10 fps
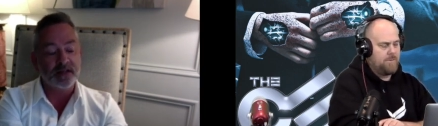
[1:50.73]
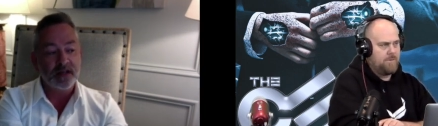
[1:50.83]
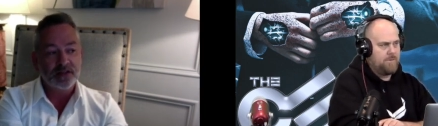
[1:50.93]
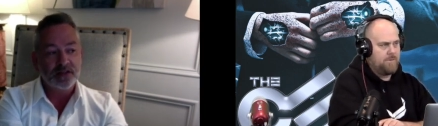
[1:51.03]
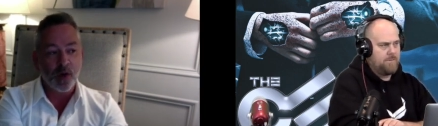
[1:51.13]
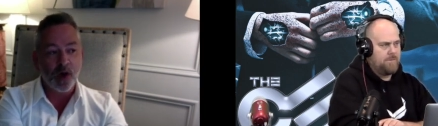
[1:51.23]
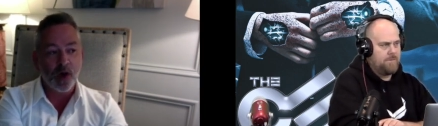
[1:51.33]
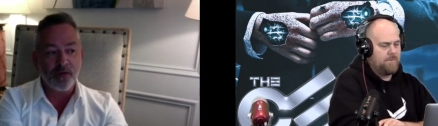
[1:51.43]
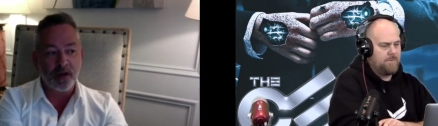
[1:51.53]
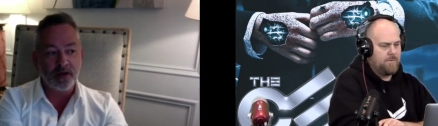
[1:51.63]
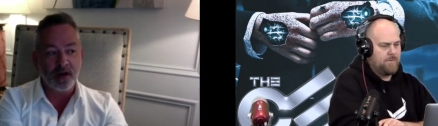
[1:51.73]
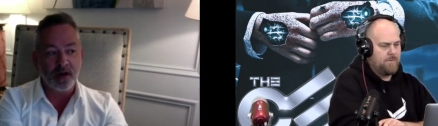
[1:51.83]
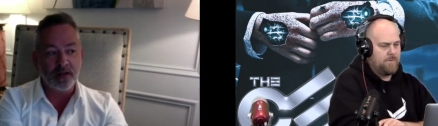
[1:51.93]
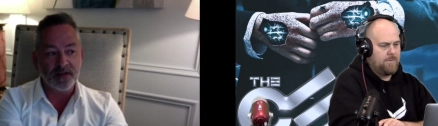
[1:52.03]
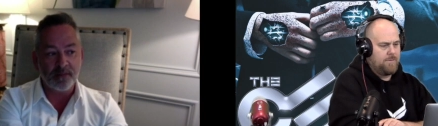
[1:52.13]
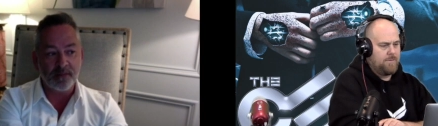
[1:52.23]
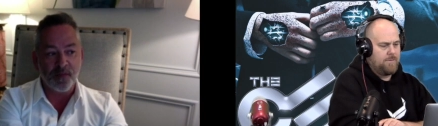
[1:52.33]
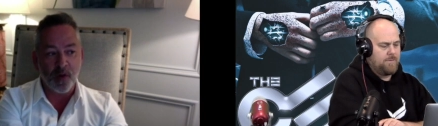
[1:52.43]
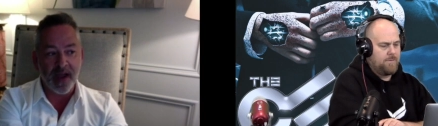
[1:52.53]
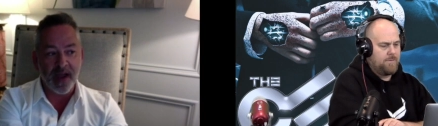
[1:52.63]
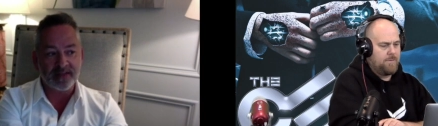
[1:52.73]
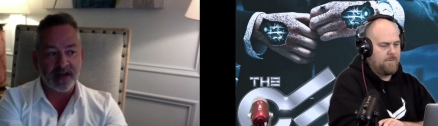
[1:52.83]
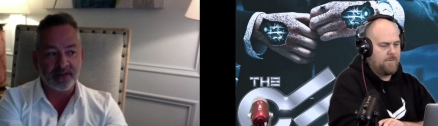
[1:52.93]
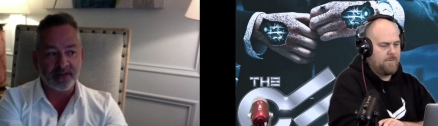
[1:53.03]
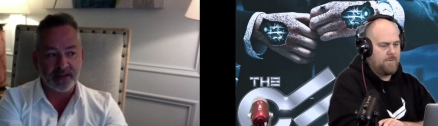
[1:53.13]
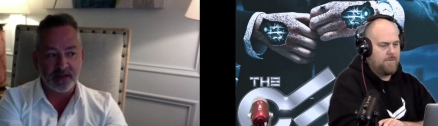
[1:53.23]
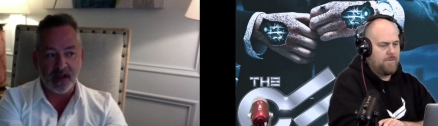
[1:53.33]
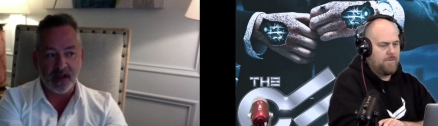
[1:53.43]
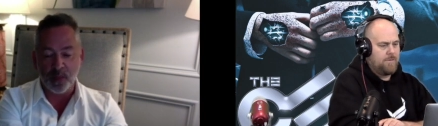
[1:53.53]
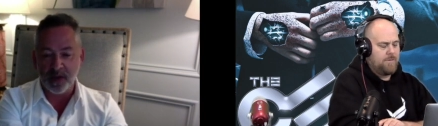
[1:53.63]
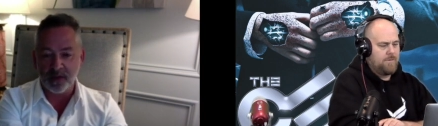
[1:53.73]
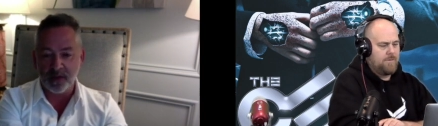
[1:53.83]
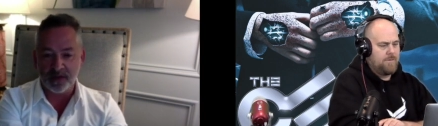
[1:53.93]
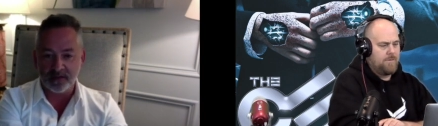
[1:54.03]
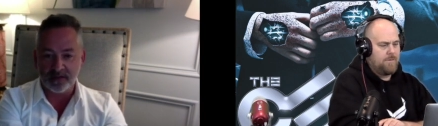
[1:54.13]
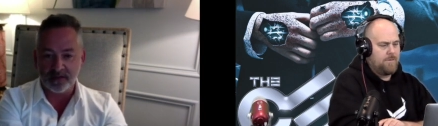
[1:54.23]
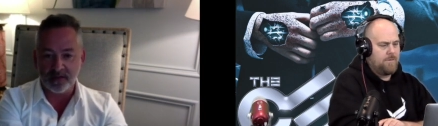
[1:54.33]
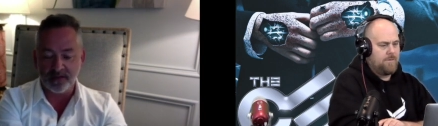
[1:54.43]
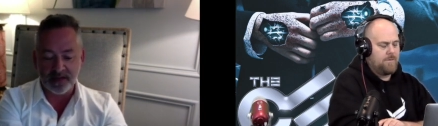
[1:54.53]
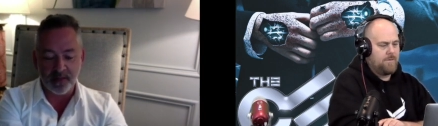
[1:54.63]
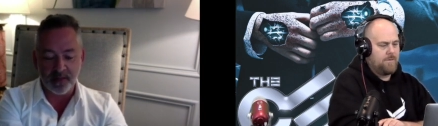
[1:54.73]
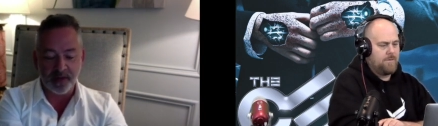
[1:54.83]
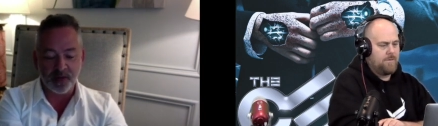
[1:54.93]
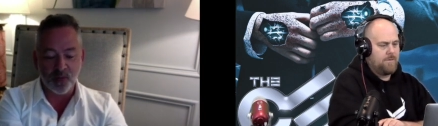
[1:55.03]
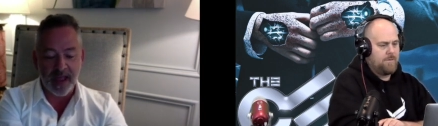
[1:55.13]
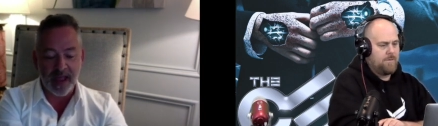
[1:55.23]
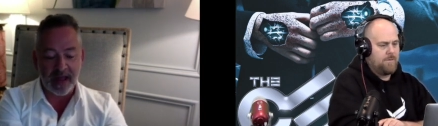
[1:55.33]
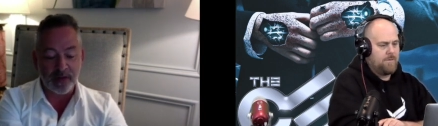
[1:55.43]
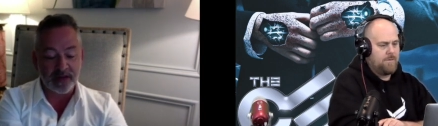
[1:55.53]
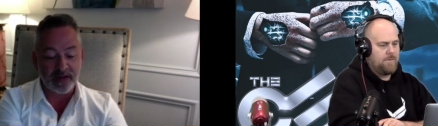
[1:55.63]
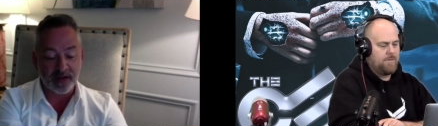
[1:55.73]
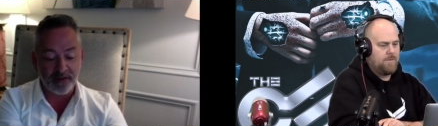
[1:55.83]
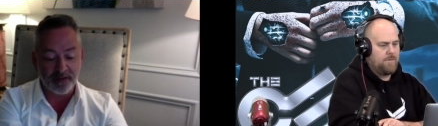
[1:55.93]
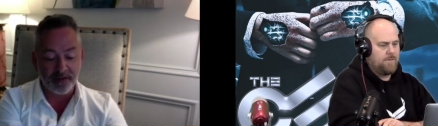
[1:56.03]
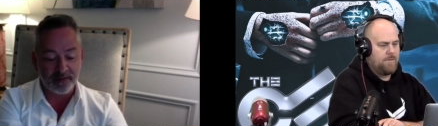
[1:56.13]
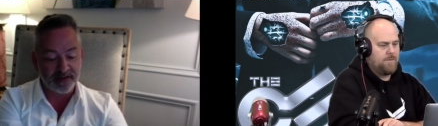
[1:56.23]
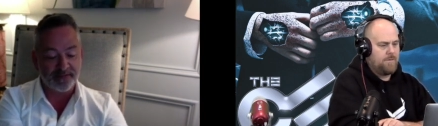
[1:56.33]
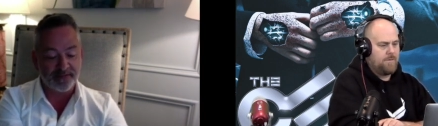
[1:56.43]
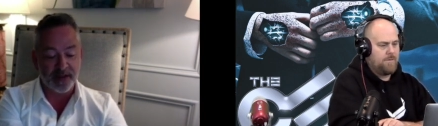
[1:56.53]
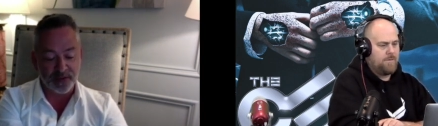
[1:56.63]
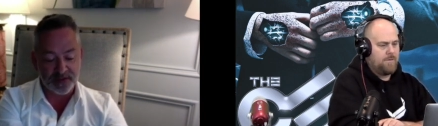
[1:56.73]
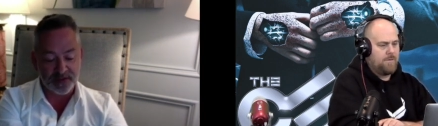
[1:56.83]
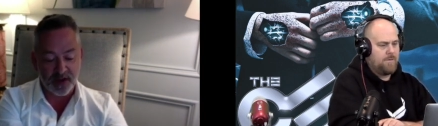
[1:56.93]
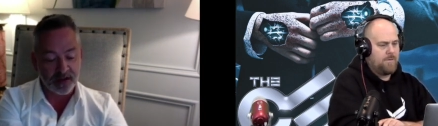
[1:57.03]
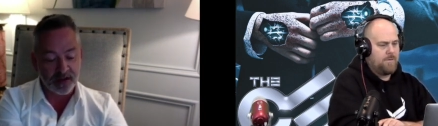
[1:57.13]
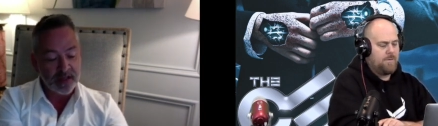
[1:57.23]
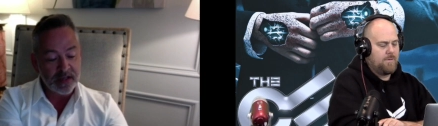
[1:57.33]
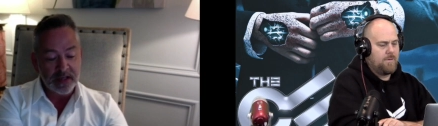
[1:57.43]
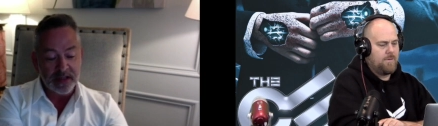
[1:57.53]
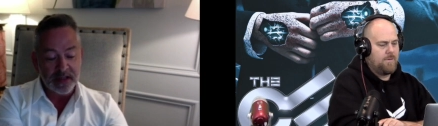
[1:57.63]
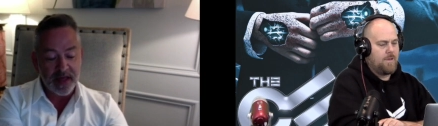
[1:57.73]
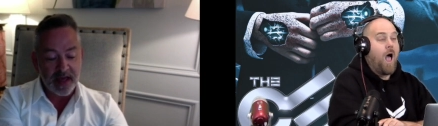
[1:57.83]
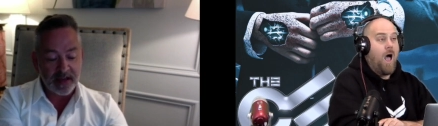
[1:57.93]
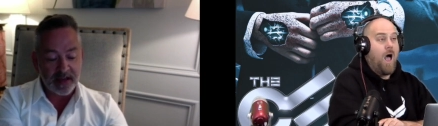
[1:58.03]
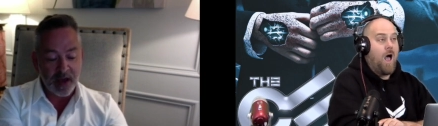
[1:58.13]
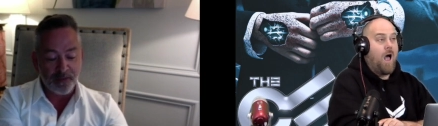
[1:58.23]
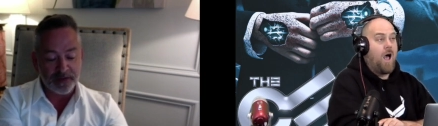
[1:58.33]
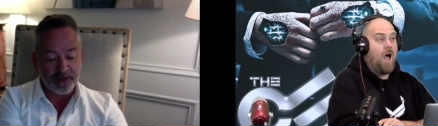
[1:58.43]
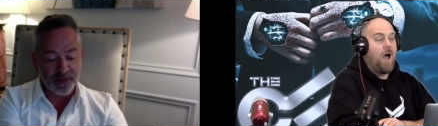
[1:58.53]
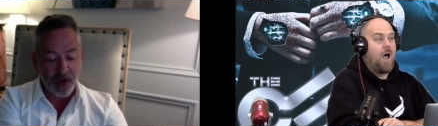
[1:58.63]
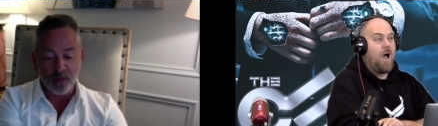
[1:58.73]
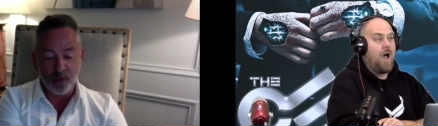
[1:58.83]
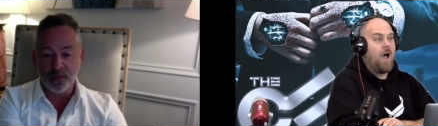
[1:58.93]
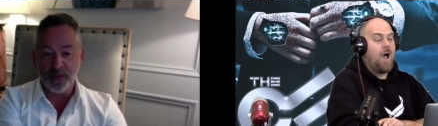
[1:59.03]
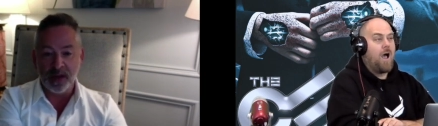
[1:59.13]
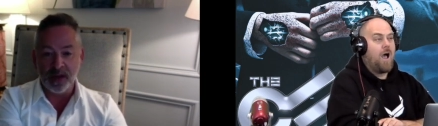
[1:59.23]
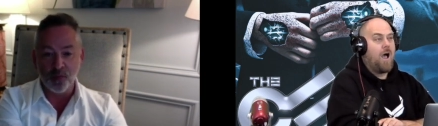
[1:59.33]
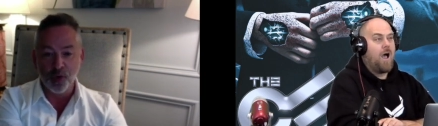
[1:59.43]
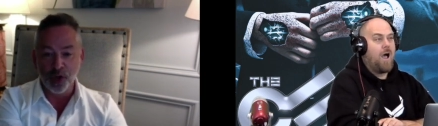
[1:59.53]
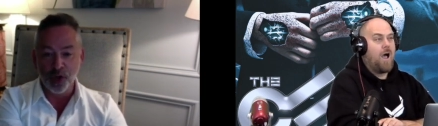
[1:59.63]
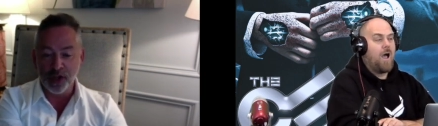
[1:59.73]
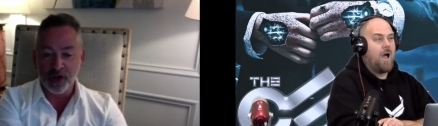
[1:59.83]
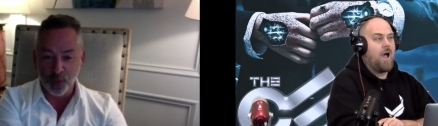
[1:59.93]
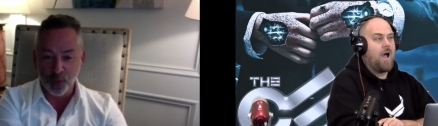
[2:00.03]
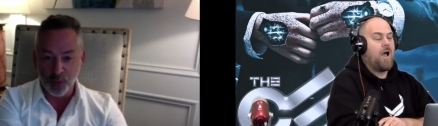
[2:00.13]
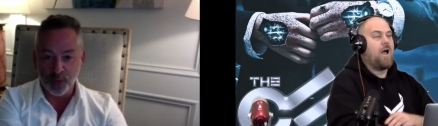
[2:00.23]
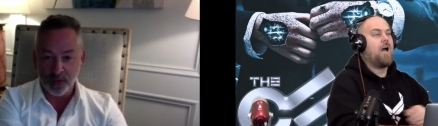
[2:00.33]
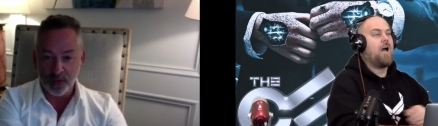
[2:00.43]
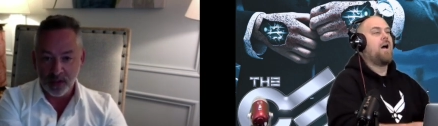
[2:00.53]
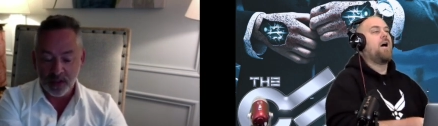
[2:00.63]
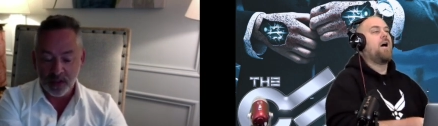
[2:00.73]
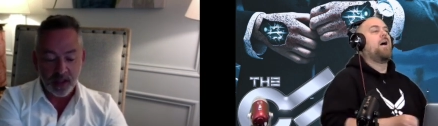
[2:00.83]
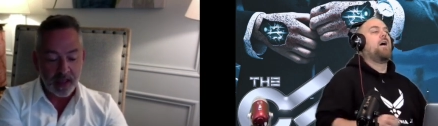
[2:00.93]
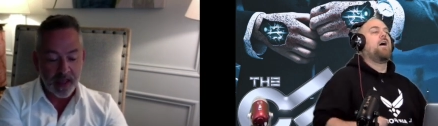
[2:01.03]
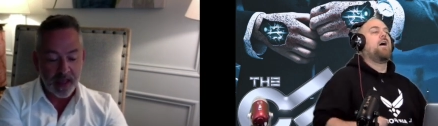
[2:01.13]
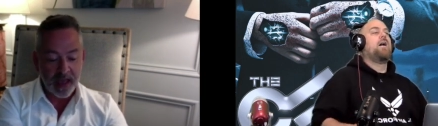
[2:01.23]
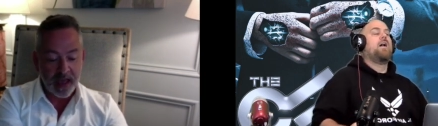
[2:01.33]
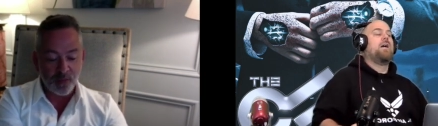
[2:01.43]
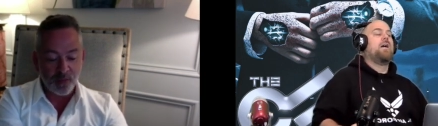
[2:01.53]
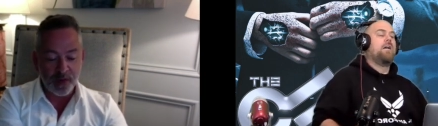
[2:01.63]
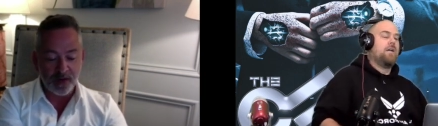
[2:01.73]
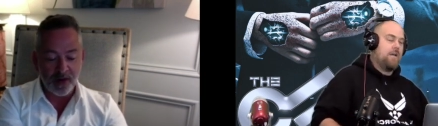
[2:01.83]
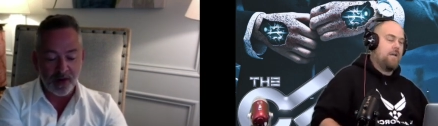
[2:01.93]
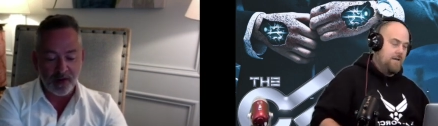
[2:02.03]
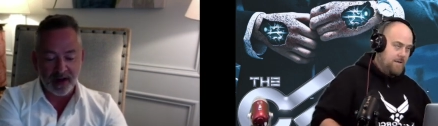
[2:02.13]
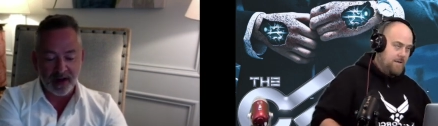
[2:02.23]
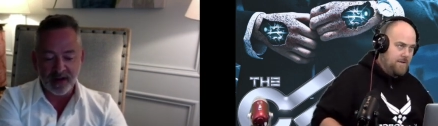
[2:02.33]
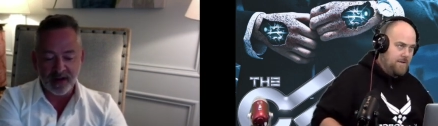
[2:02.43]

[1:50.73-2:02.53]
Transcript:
Speaker 1: 12 on on some formats. Obviously, LP is you know the timing, but we had we did a cover of a Def Leppard song that Elvis thought would be really cool, and we were all kind of looking at each